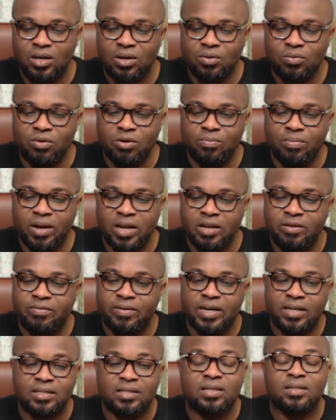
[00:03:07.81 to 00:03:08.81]
we believe
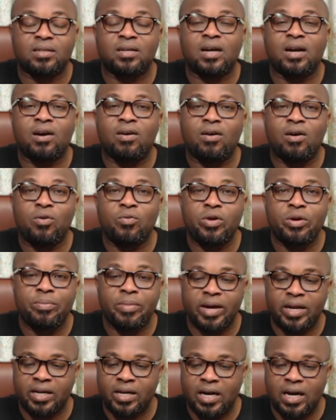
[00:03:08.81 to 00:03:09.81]
that our
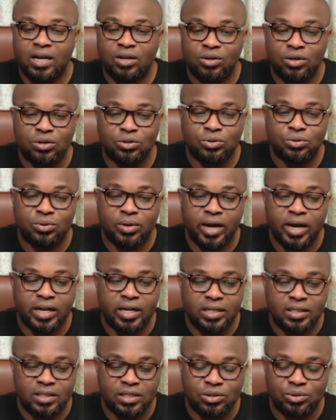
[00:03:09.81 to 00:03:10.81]
women cannot do
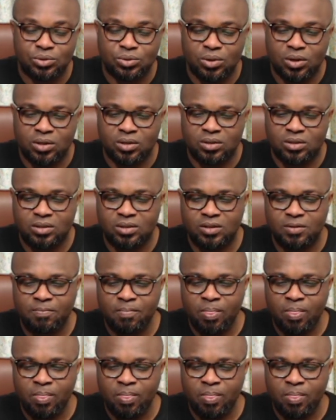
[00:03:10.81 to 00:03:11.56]
anything to us,